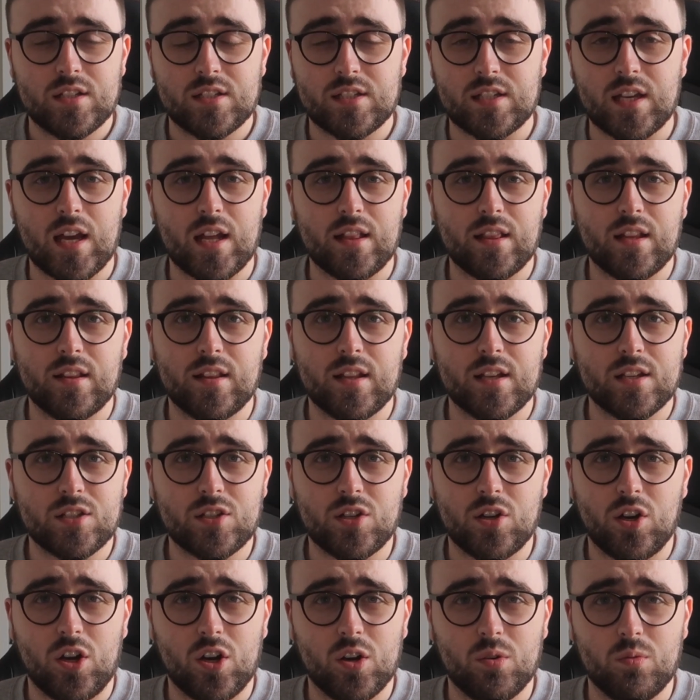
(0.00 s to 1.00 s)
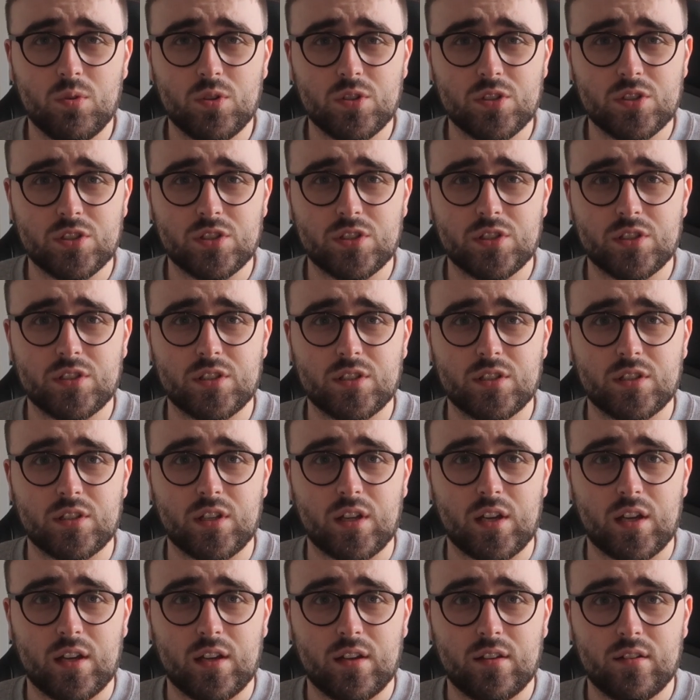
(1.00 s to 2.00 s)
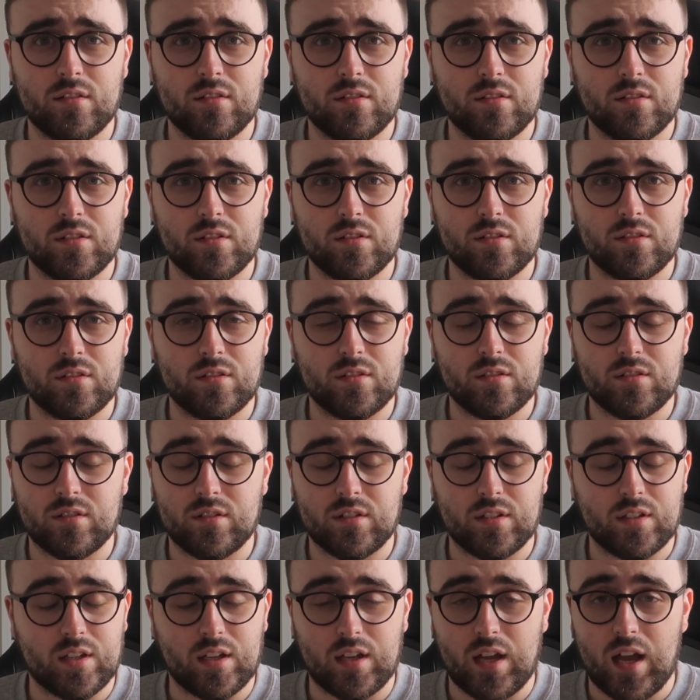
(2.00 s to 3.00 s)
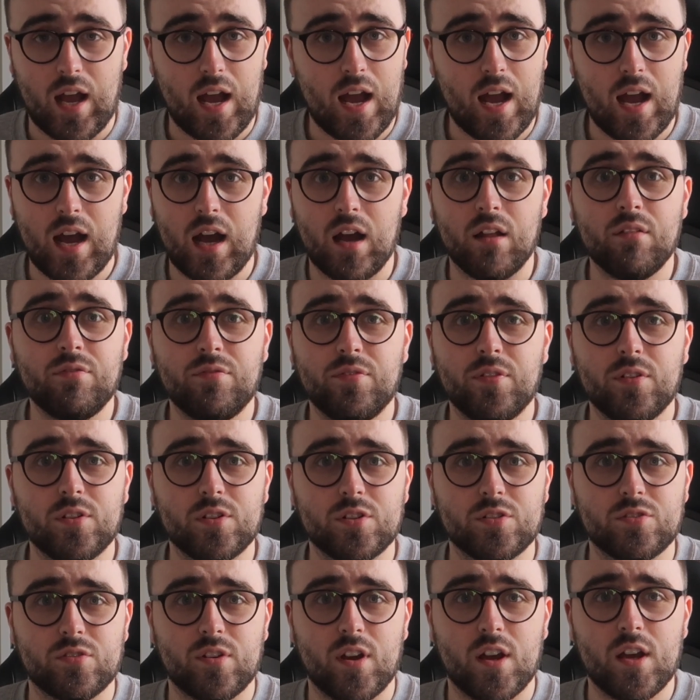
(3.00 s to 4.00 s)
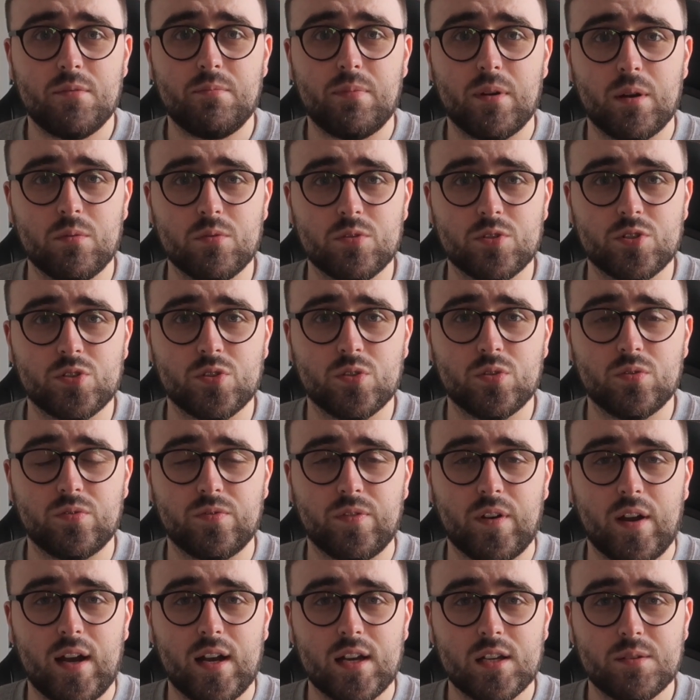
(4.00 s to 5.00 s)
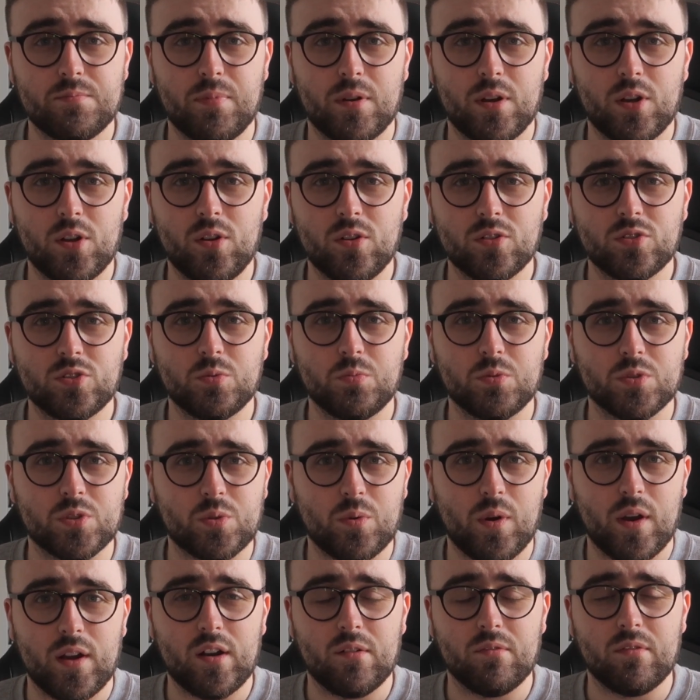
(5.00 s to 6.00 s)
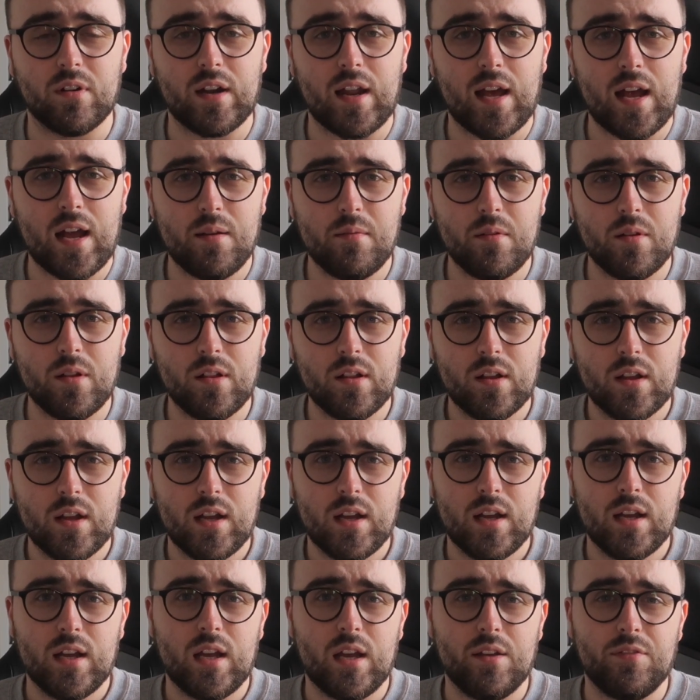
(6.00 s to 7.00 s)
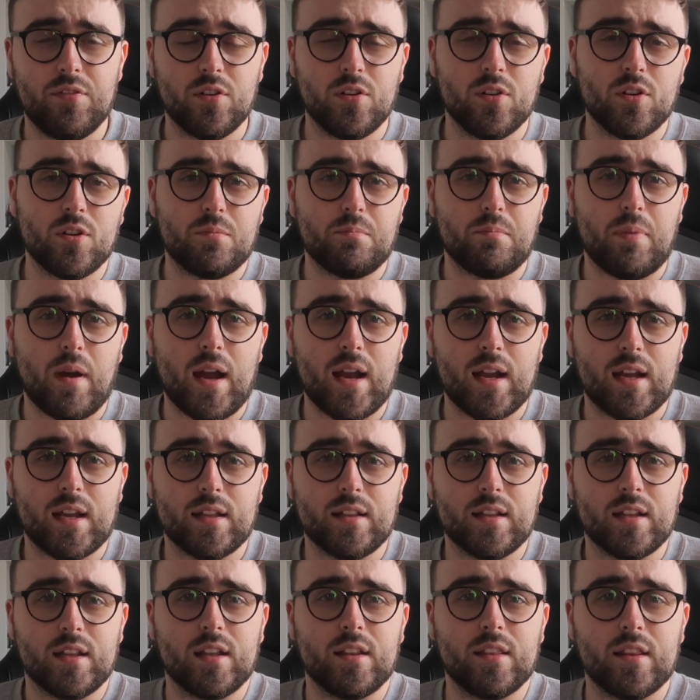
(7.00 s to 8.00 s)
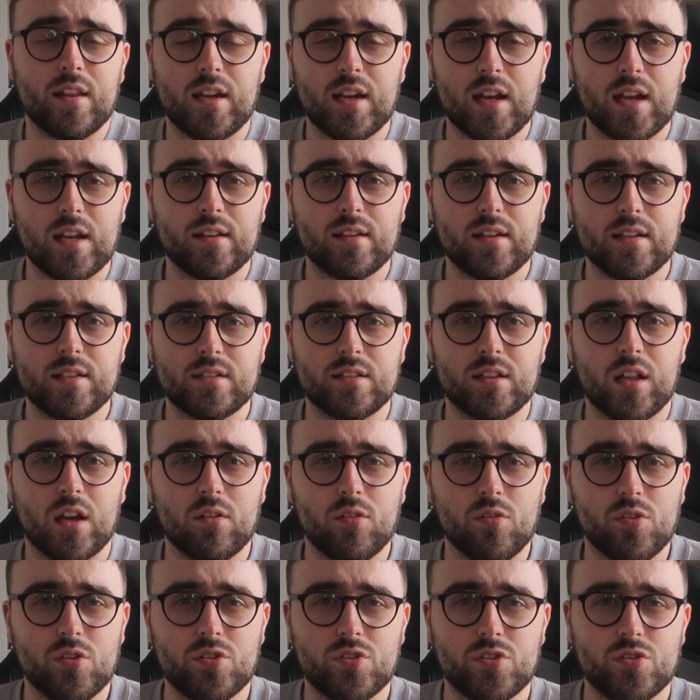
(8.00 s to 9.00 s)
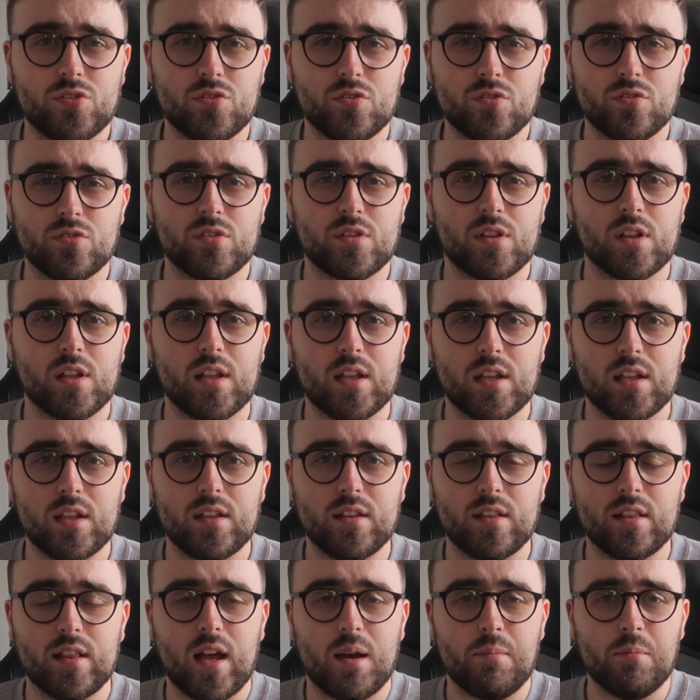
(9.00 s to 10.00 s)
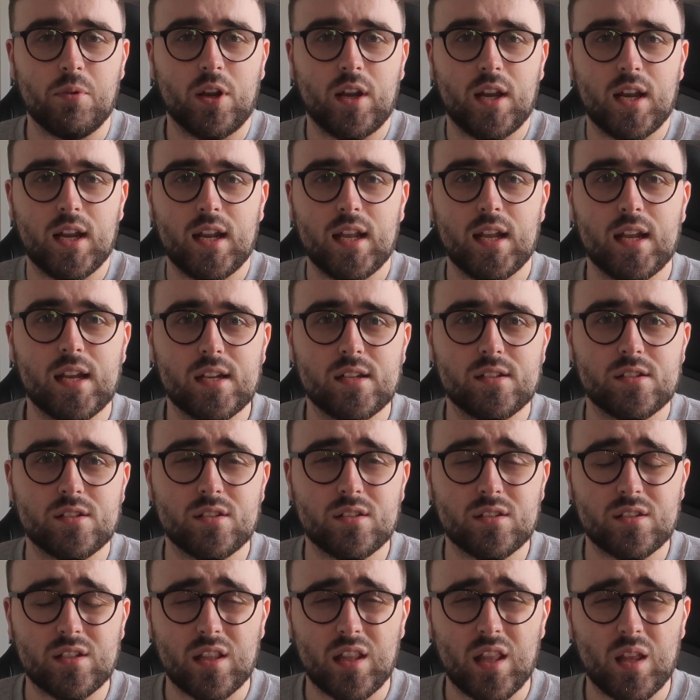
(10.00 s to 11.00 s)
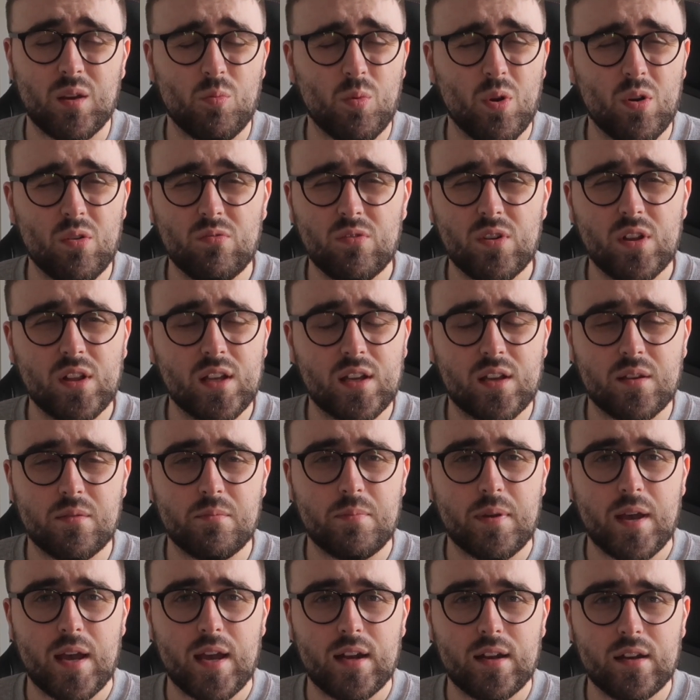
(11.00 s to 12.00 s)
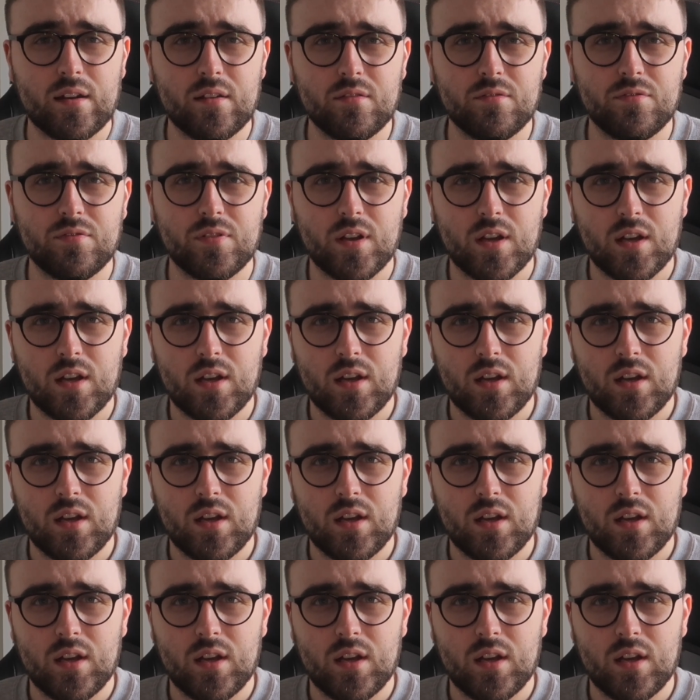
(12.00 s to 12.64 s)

said that this car was a handful to drive, but it was so fast, but it also was quite unreliable. If you look back in the 90s, LaRouche used the Lamborghini engines and they weren't really competitive.